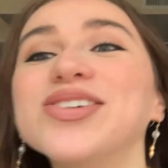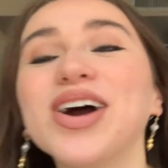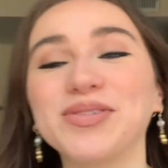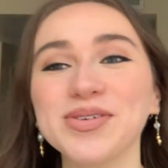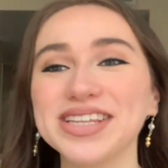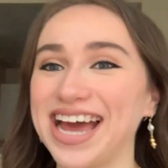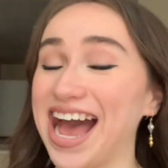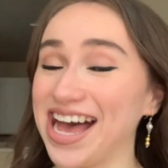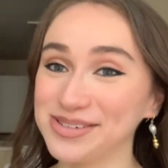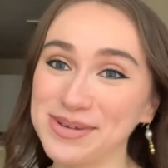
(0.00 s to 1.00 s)
To everyone that
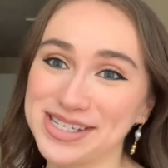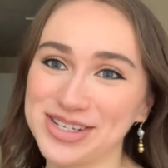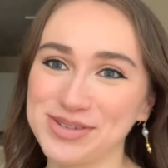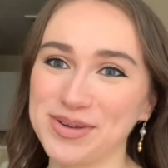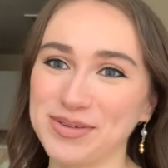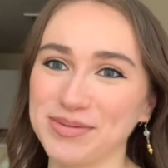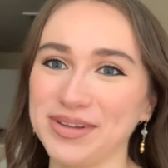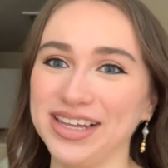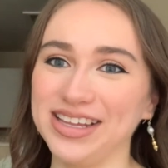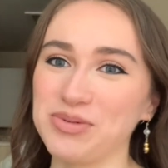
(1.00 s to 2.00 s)
has messaged me
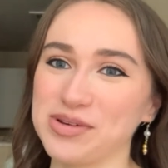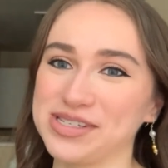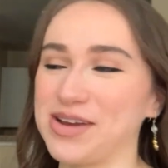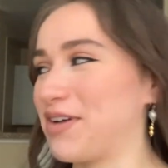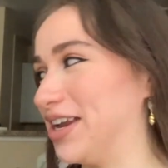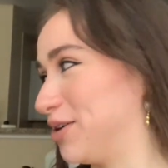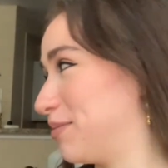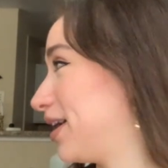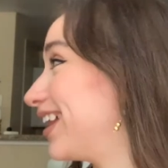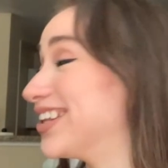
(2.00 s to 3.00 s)
from the Lily Rose Depp
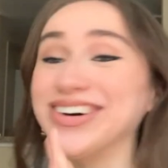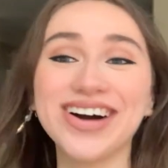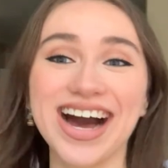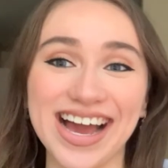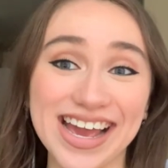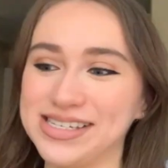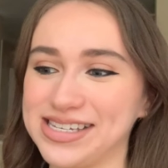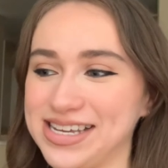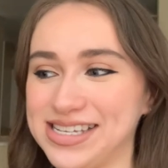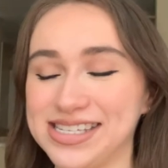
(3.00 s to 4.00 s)
fandom, hello, hi.
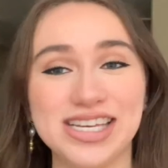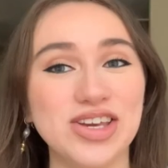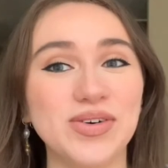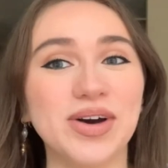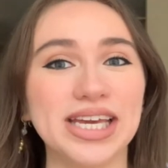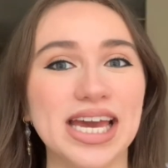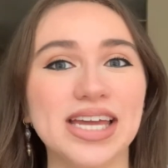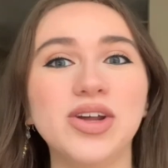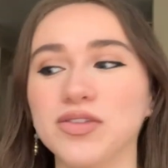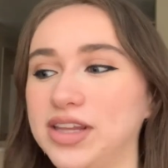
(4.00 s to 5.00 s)
It's nice to see you
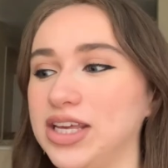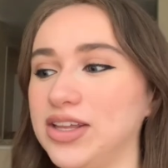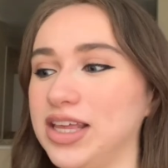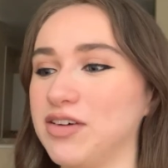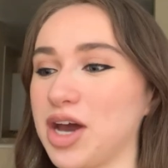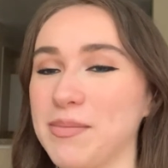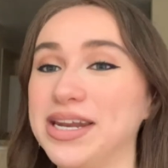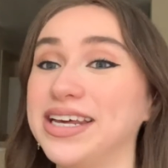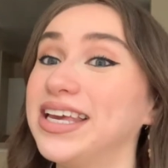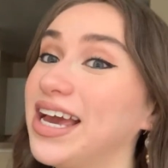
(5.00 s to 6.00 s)
again. Hopefully you leave a
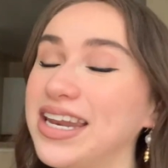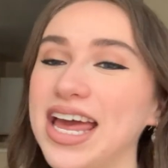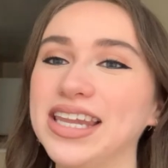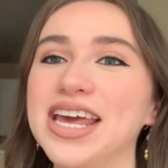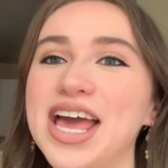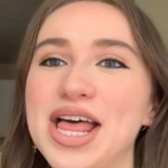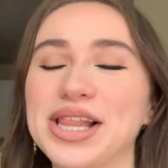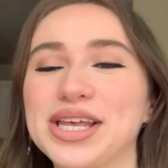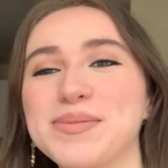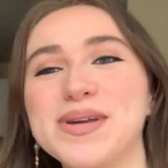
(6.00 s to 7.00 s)
comment again and
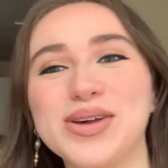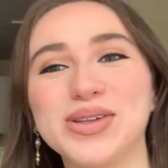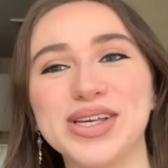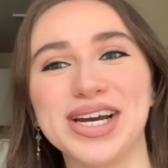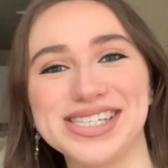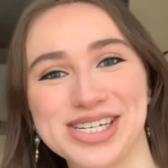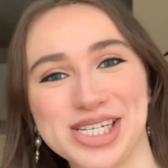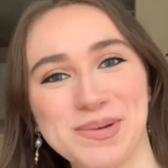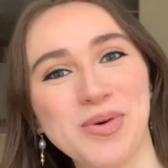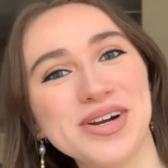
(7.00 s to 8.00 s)
letting me know that you guys are
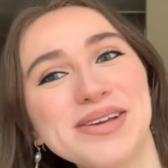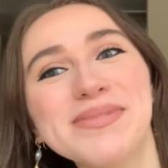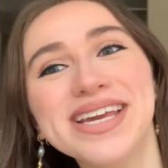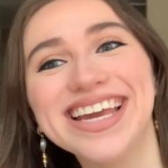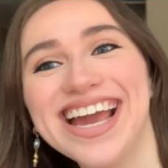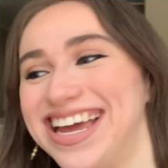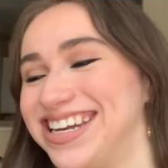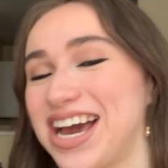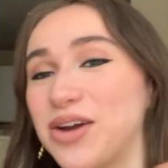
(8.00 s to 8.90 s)
supporting me. And I